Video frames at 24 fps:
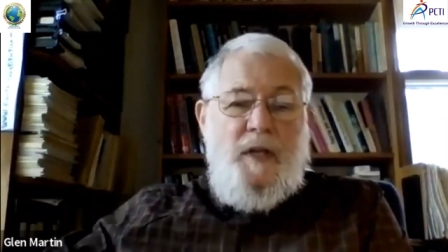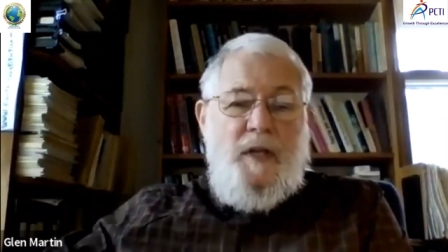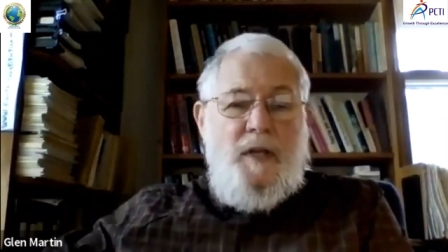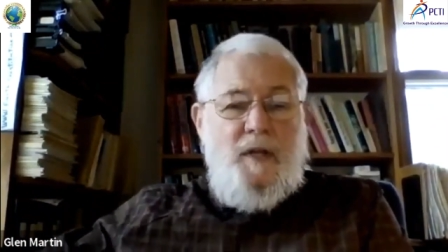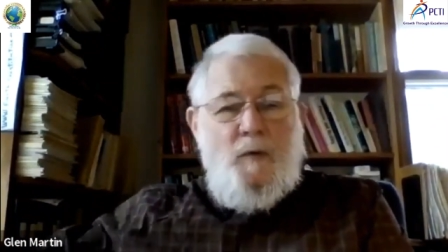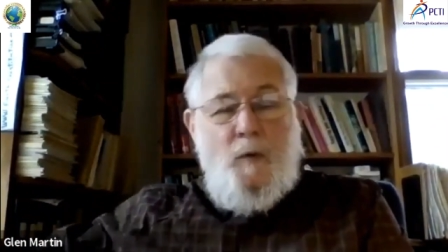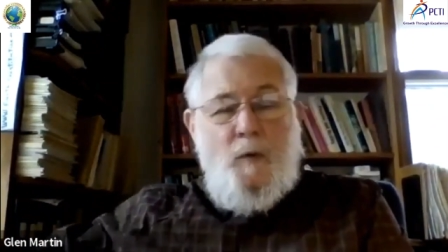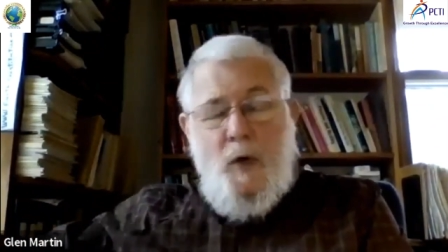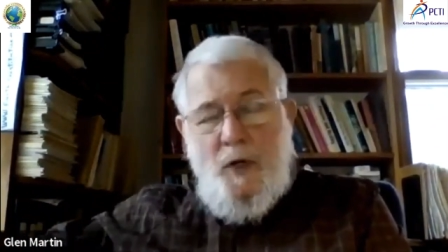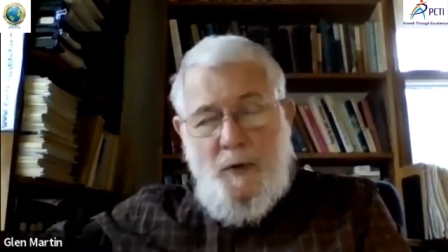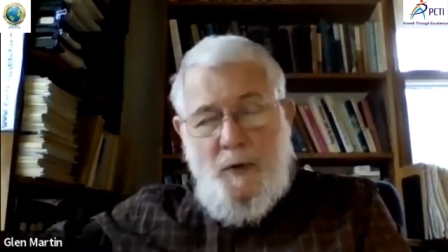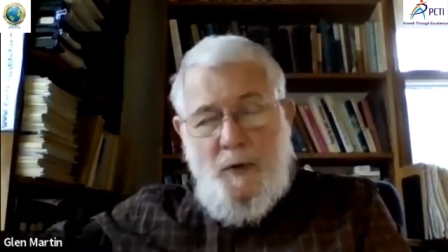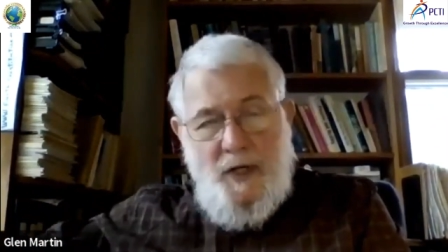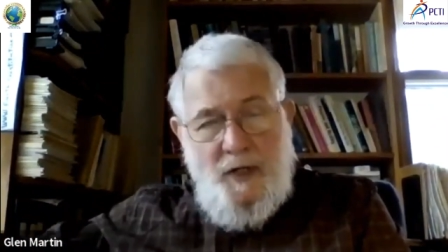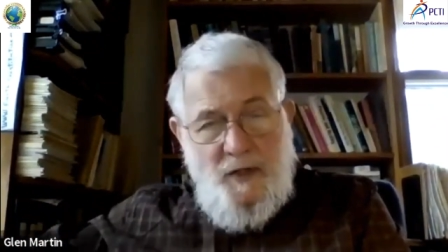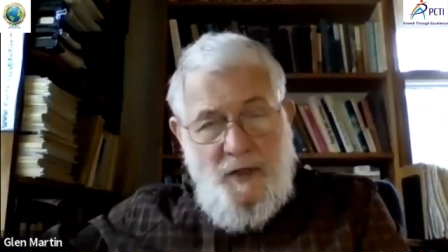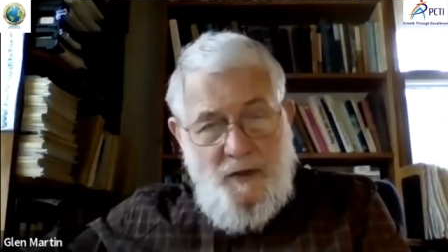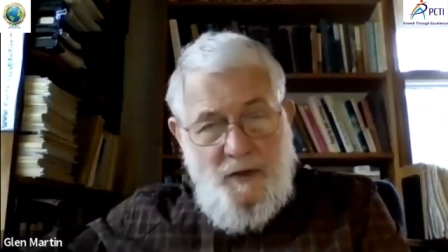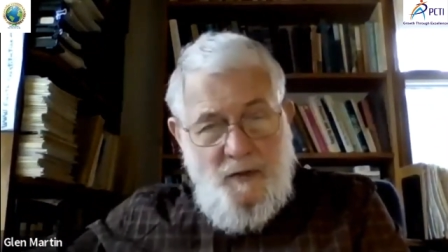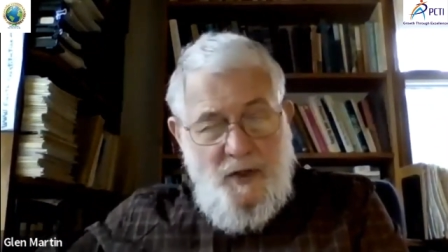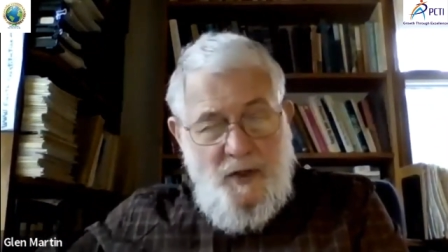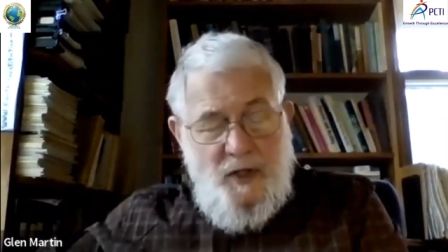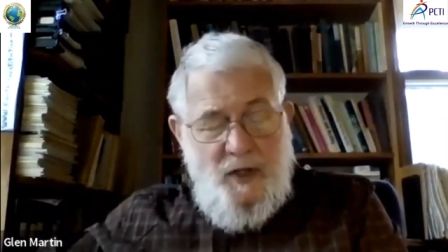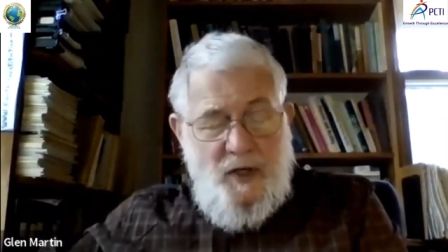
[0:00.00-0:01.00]
What are we going
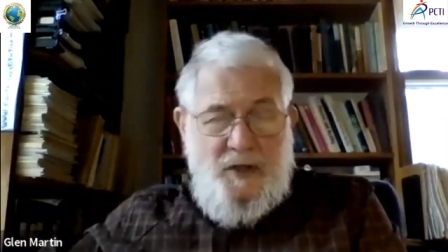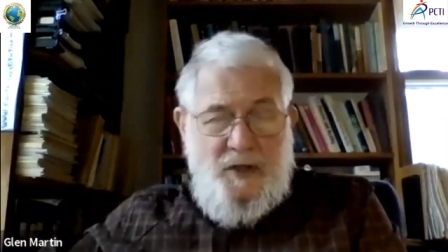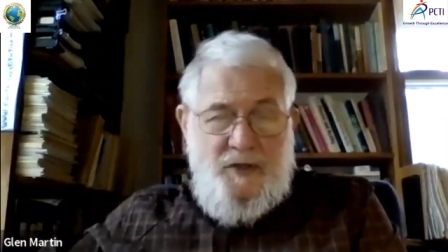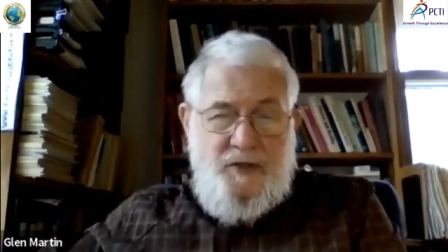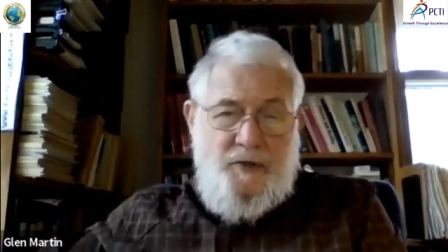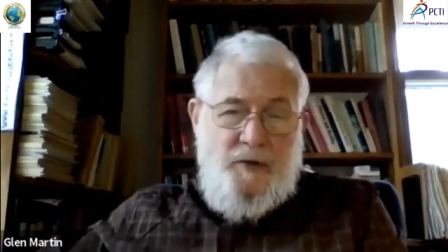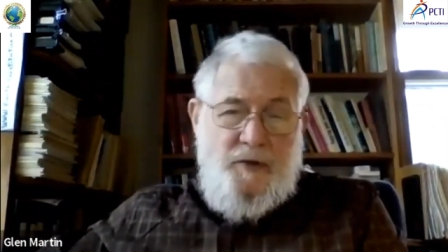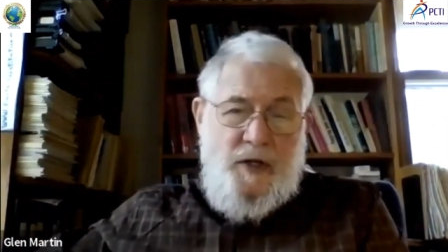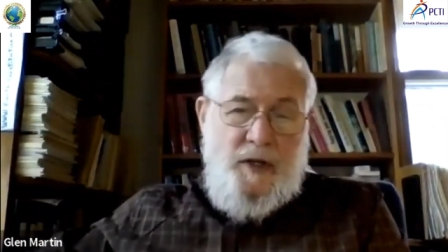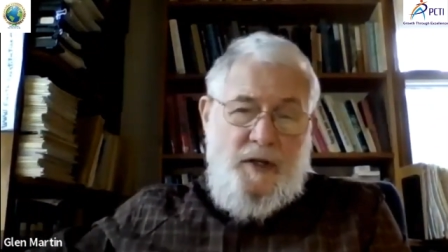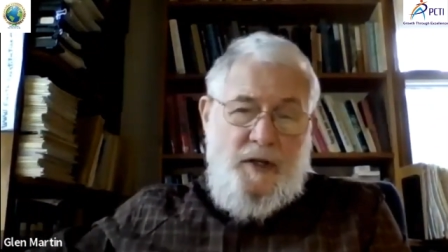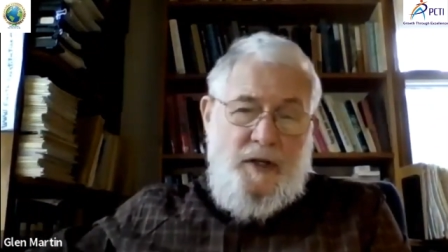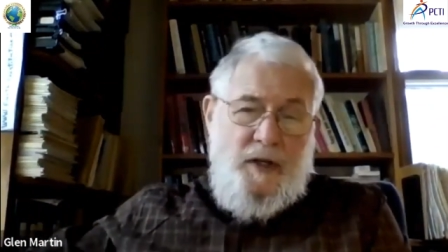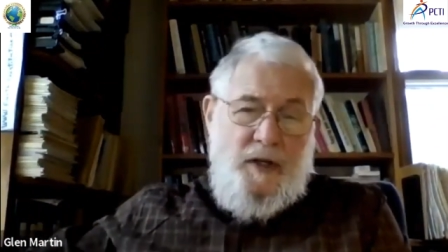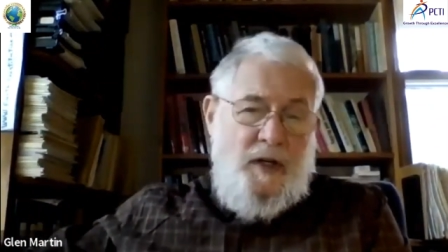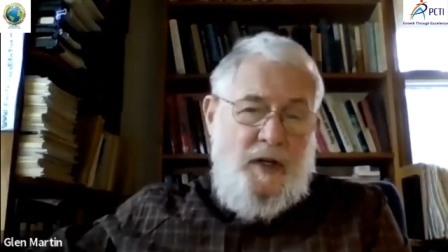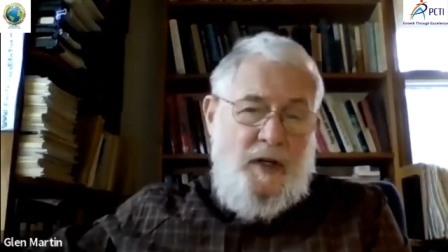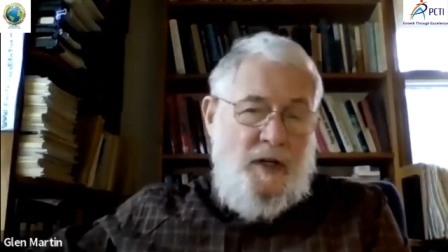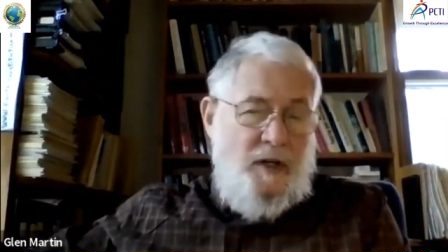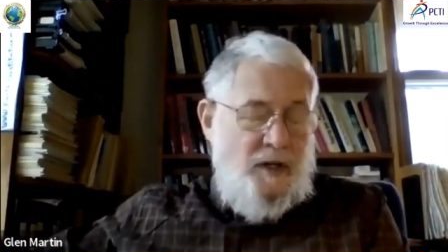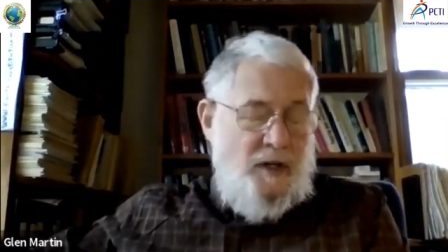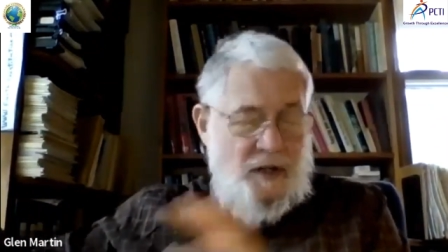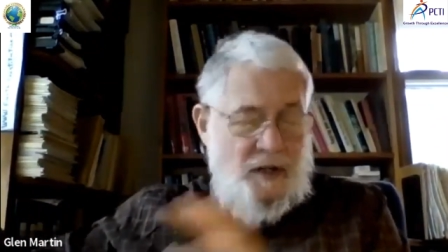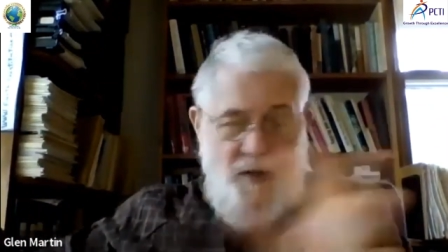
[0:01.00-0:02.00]
to do with Australia?
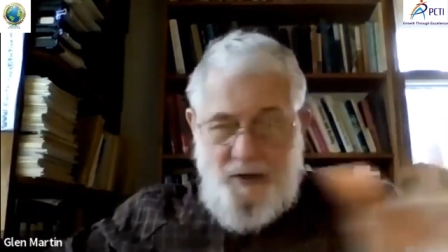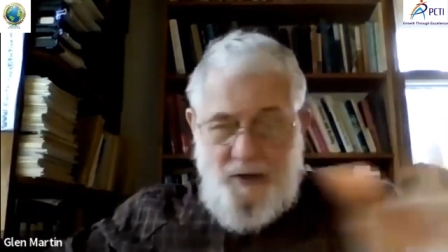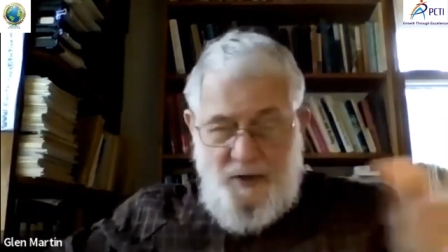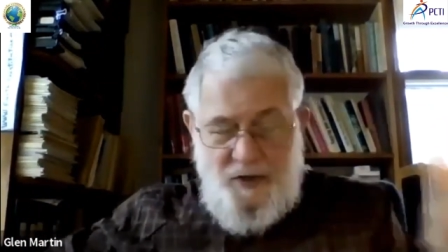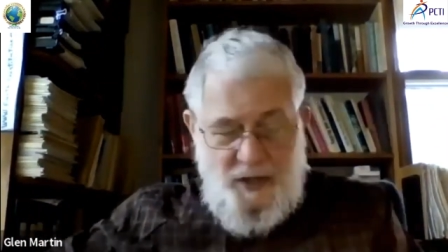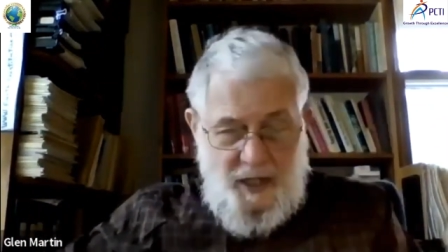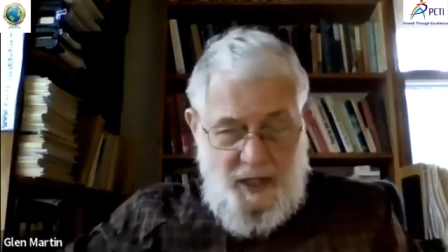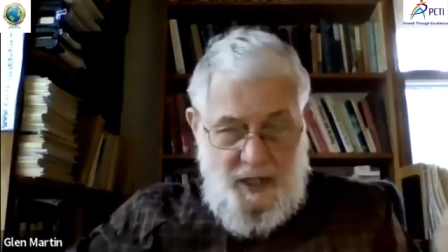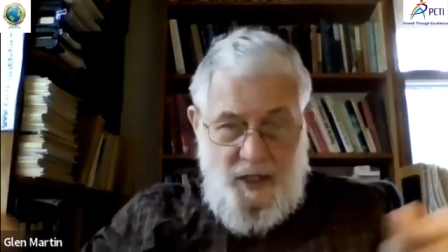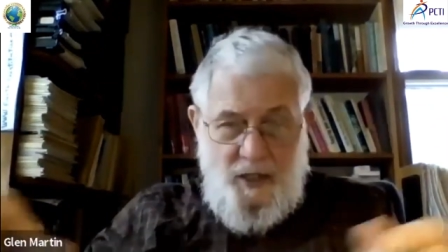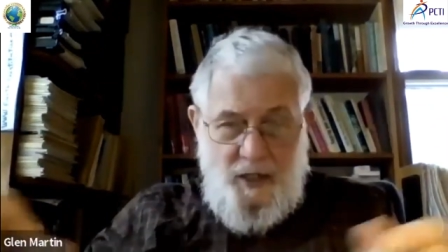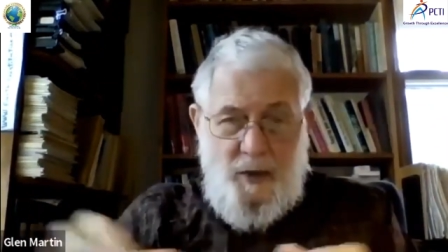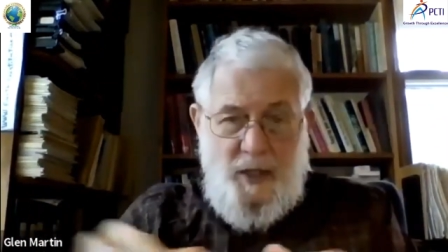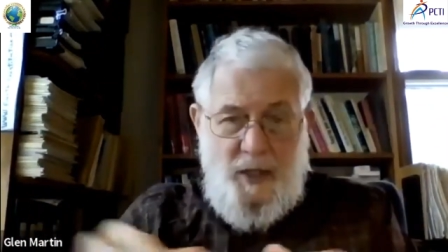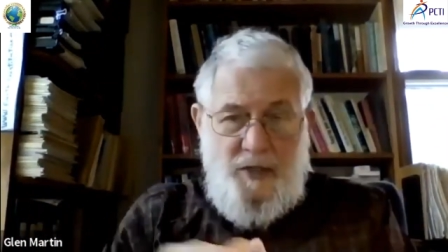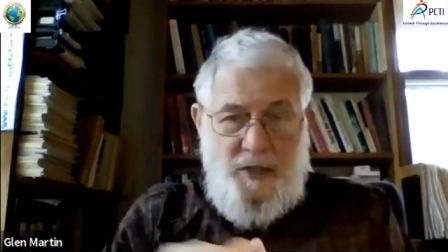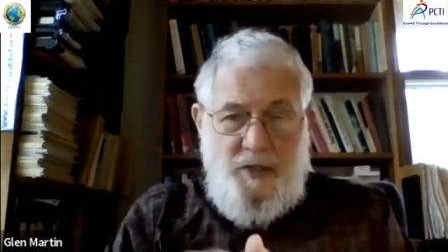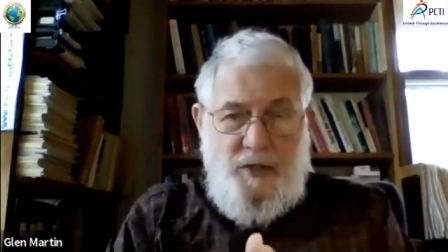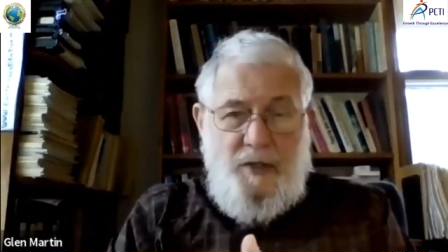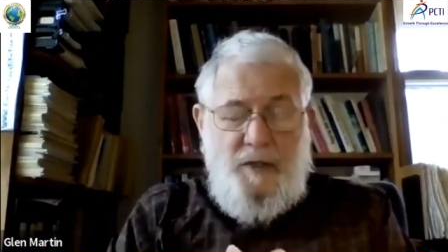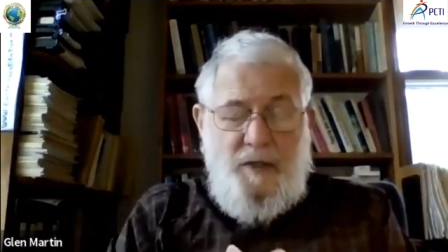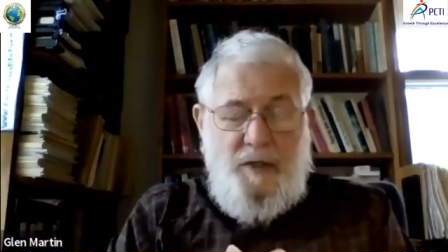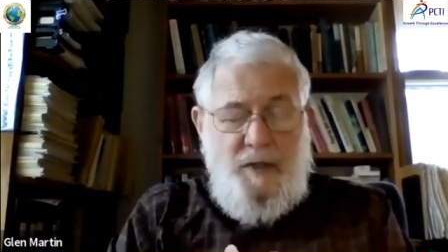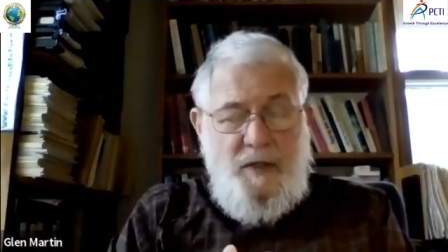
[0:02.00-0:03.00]
And those kind of
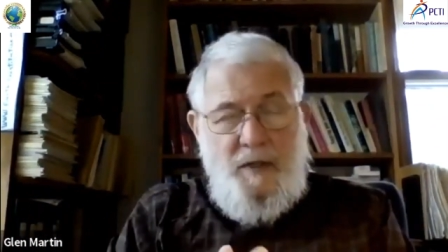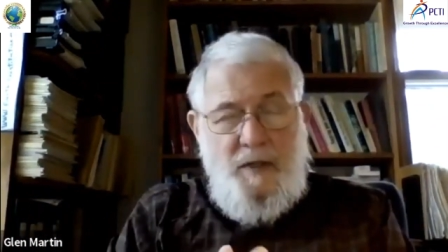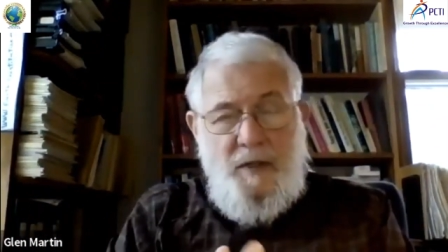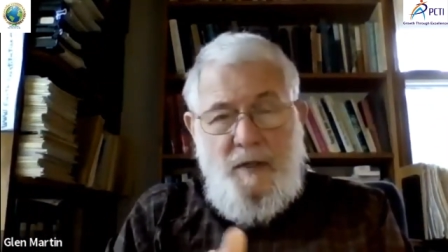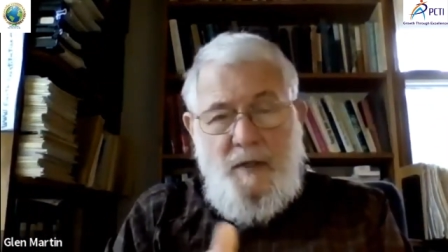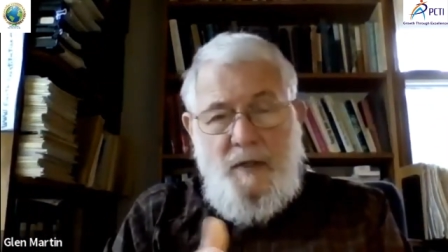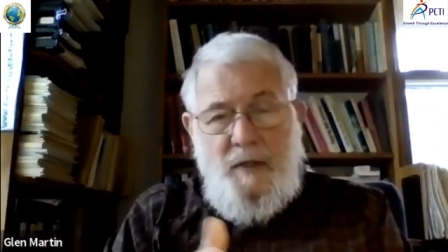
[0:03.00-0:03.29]
questions.